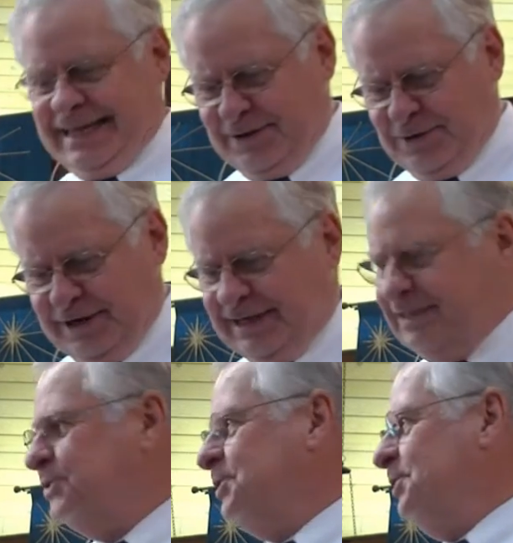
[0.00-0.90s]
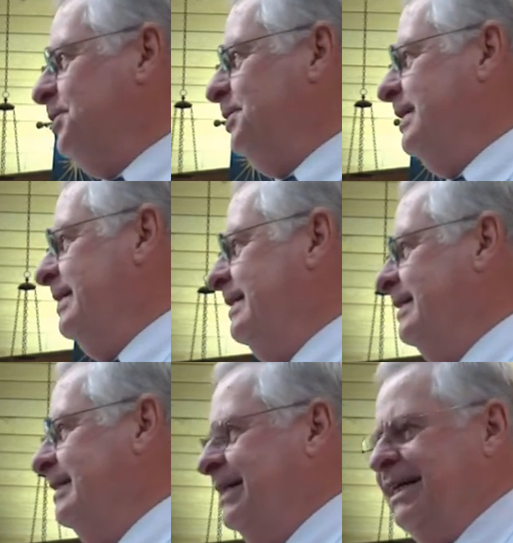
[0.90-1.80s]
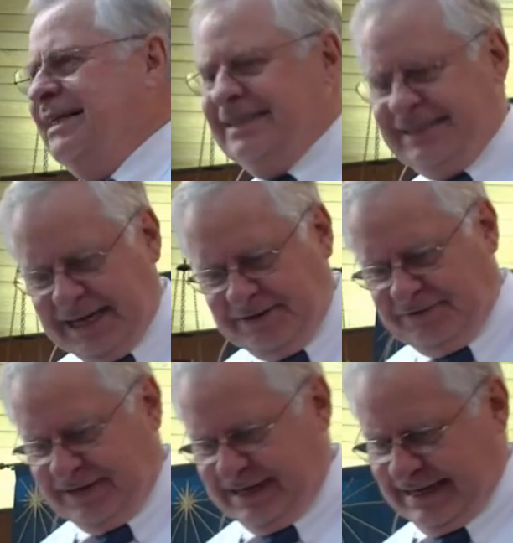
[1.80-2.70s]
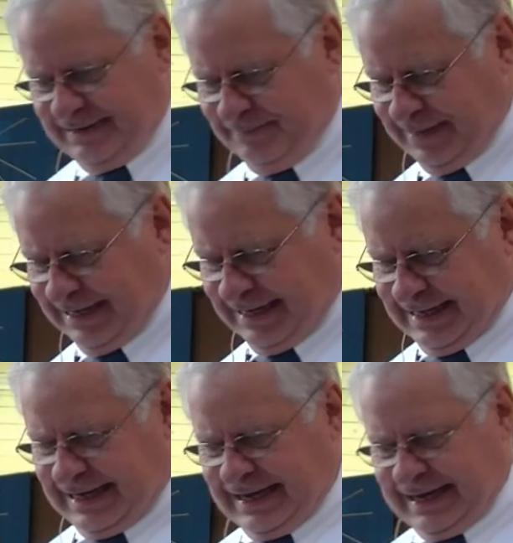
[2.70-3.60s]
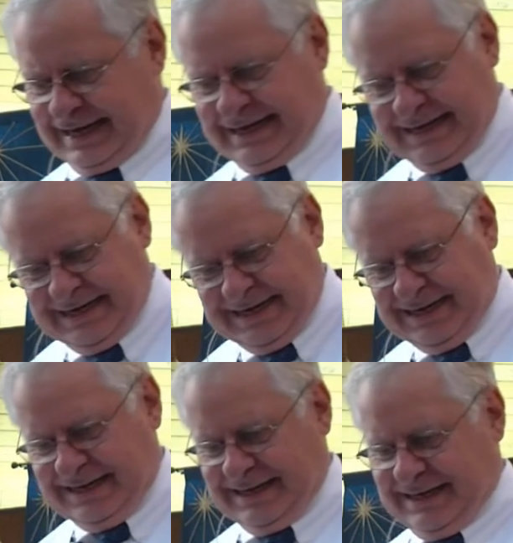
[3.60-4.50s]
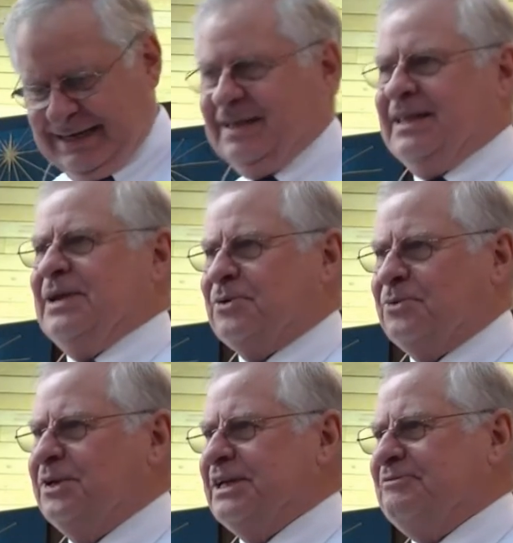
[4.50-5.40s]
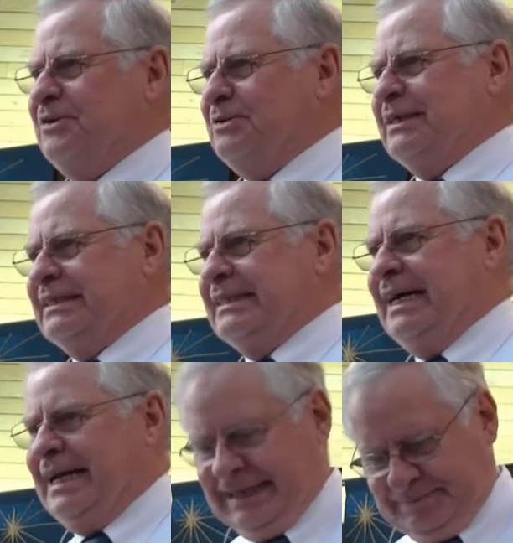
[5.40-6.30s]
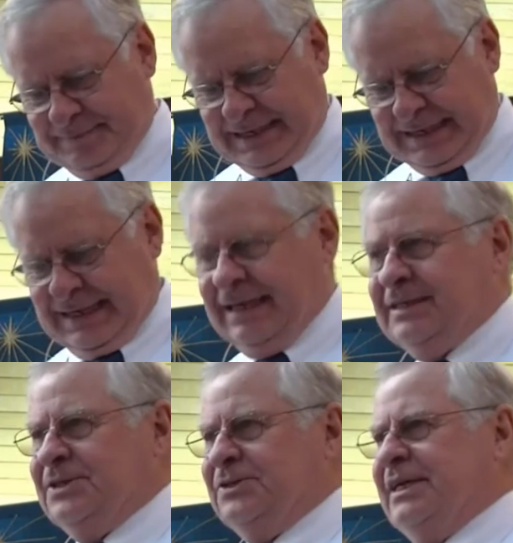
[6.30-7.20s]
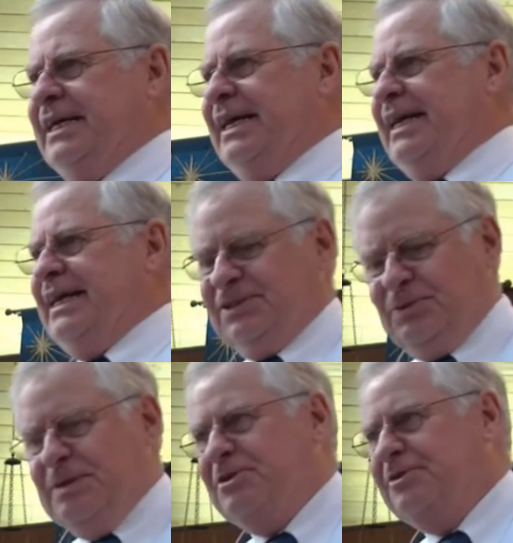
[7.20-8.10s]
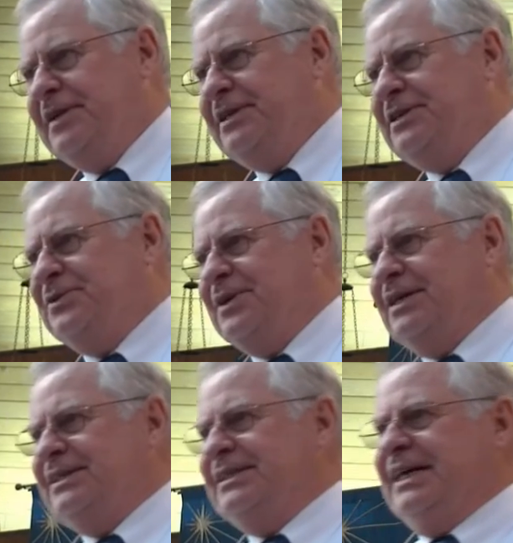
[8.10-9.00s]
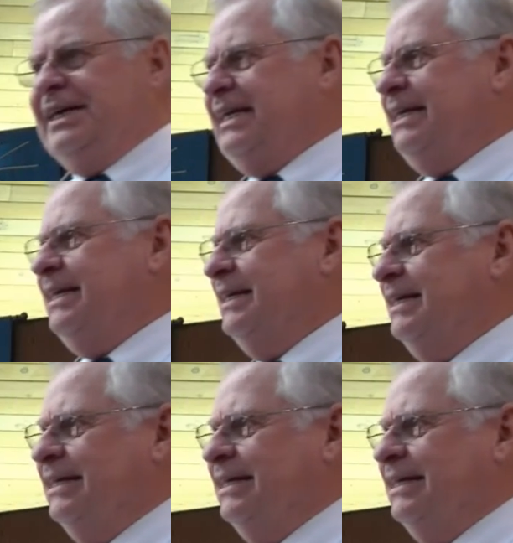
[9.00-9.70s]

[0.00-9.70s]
they were concerned on safety, and uh, they were really focused on it. So today, as we move into our study,